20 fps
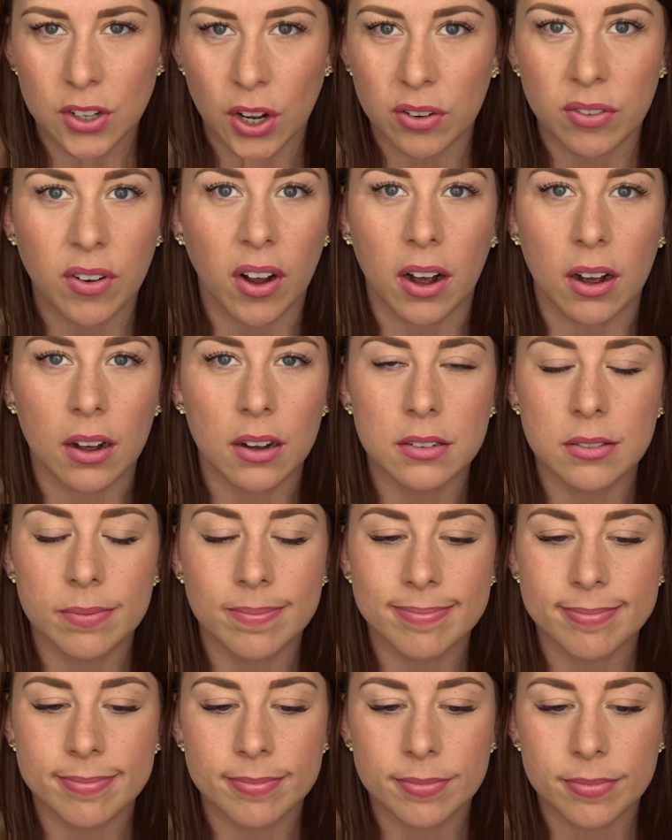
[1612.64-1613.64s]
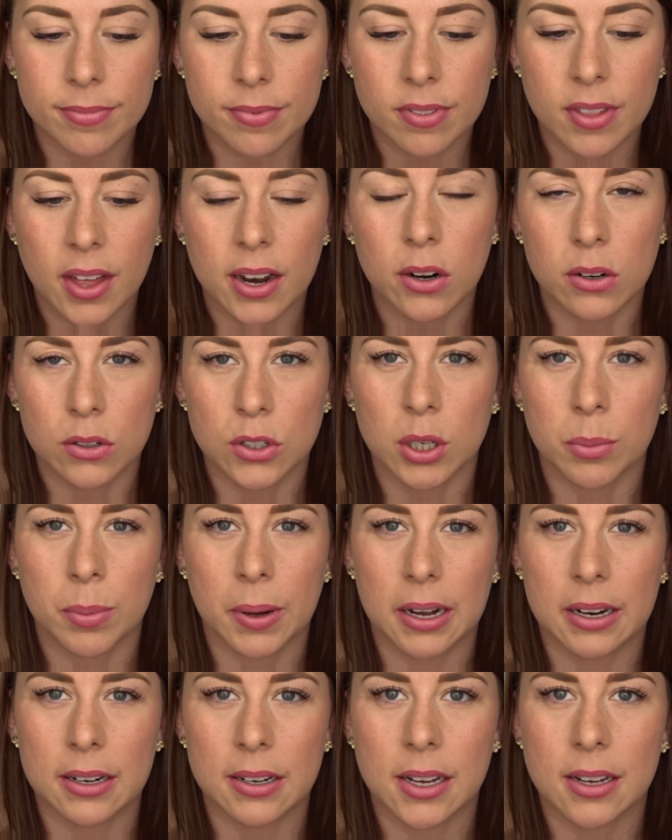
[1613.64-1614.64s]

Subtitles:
far, they're not too bad.